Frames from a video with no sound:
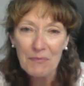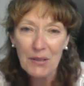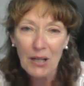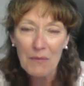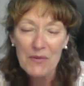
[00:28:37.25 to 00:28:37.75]

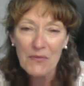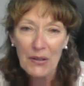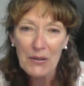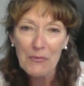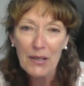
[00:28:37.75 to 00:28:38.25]
becomes
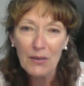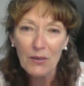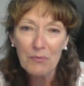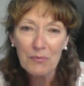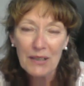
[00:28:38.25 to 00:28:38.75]
very
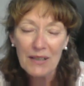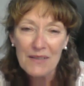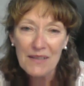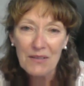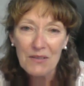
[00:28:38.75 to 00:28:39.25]
real
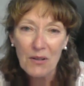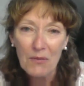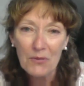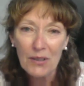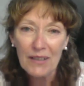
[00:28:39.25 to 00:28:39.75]
because then
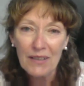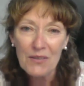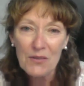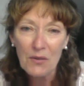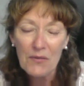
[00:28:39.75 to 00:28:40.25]

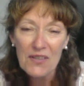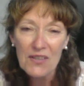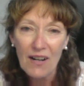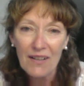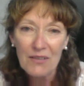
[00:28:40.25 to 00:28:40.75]
you're sort of stuck.